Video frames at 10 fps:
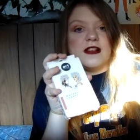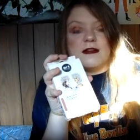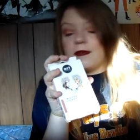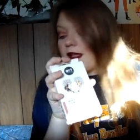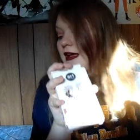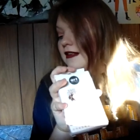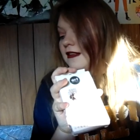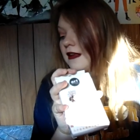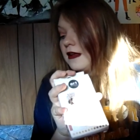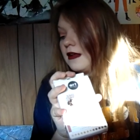these
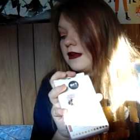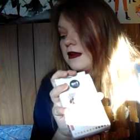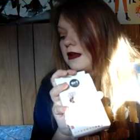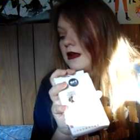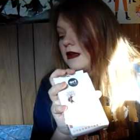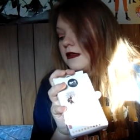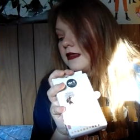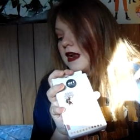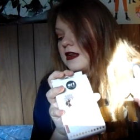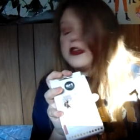supplies
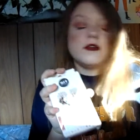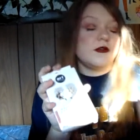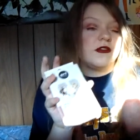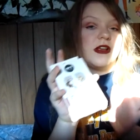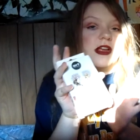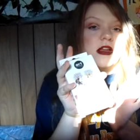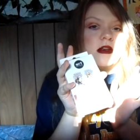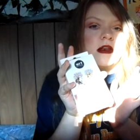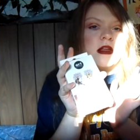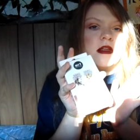that I use
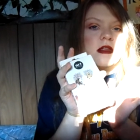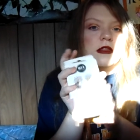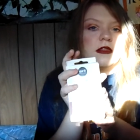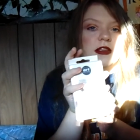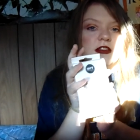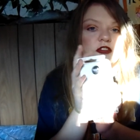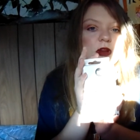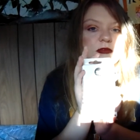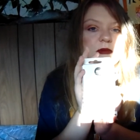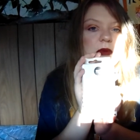in the
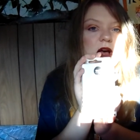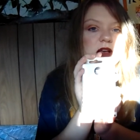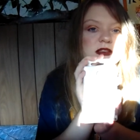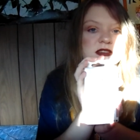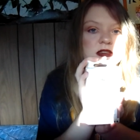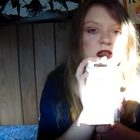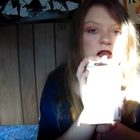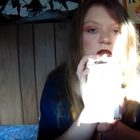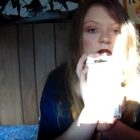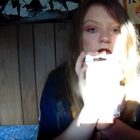description box
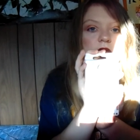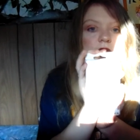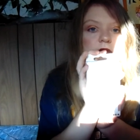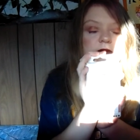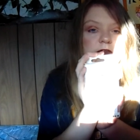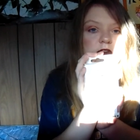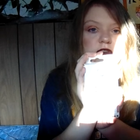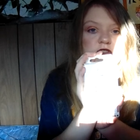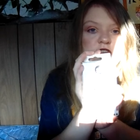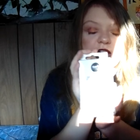for
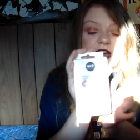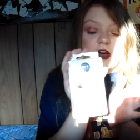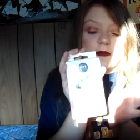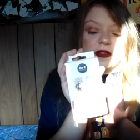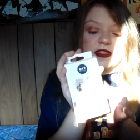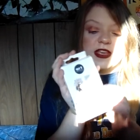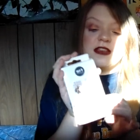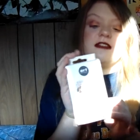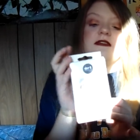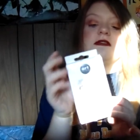you to check out. But
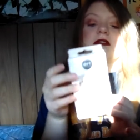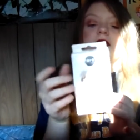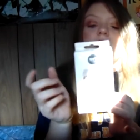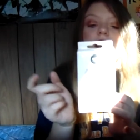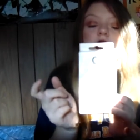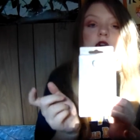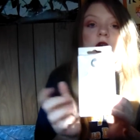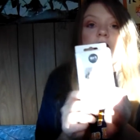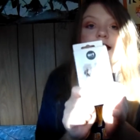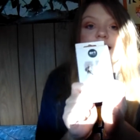these
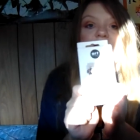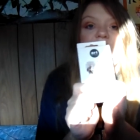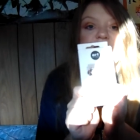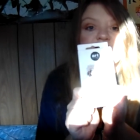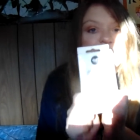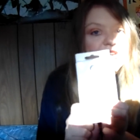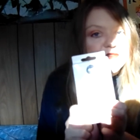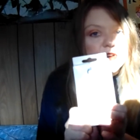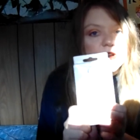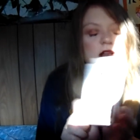are a
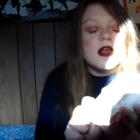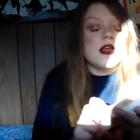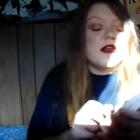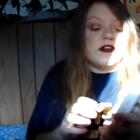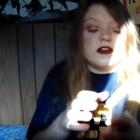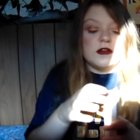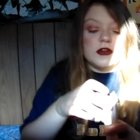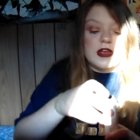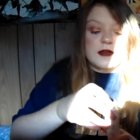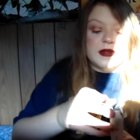lifesaver if you
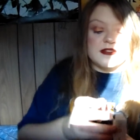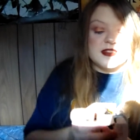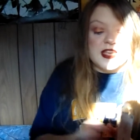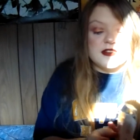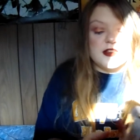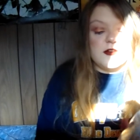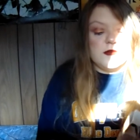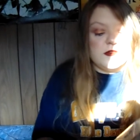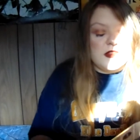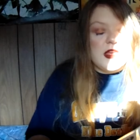don't know how to mix skin
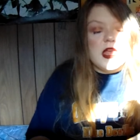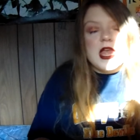tones.